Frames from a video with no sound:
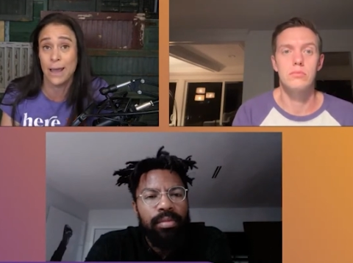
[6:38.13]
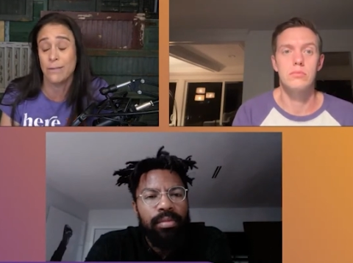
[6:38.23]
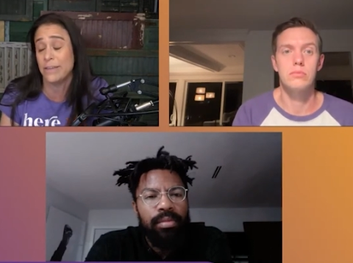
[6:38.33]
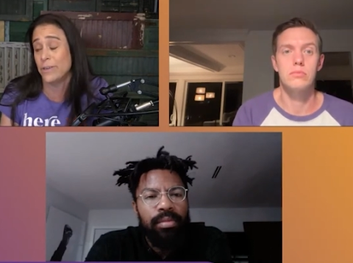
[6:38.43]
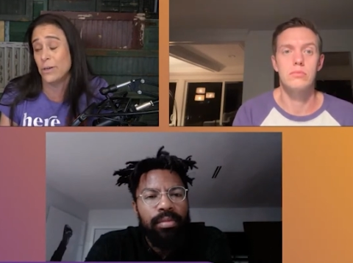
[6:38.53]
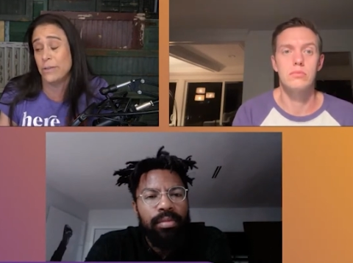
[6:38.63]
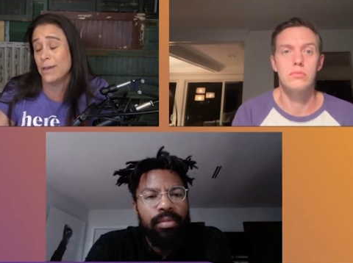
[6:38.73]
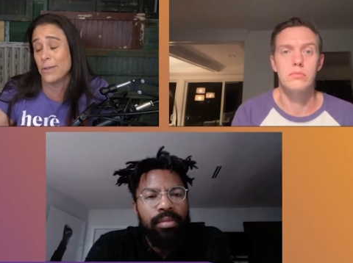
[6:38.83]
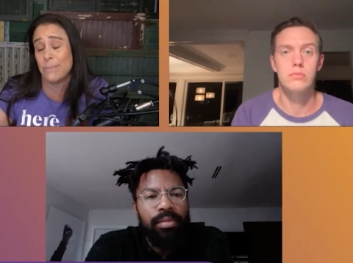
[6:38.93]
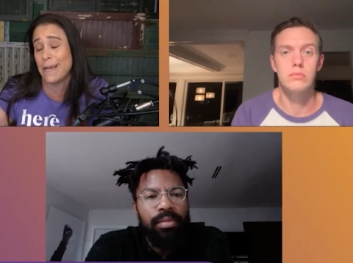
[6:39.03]
Speaker 1: I don't even
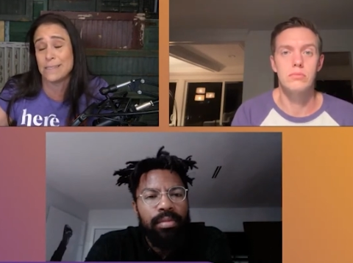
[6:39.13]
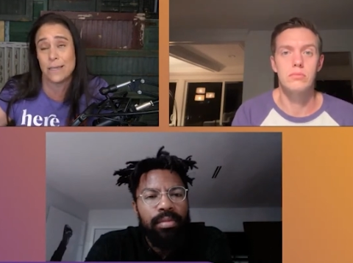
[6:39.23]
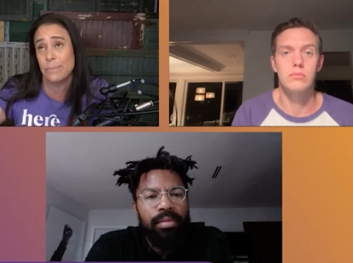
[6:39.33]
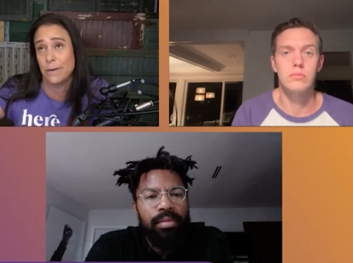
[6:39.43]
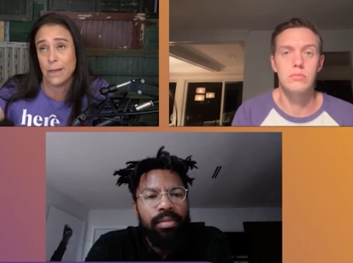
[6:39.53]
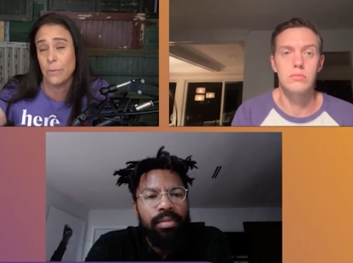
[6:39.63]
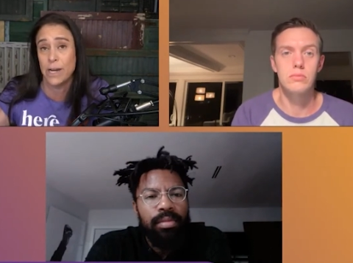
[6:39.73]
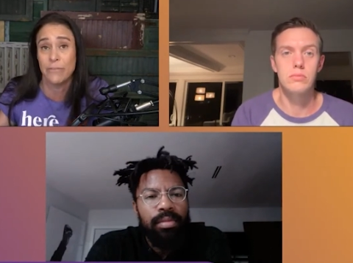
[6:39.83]
know the other basketball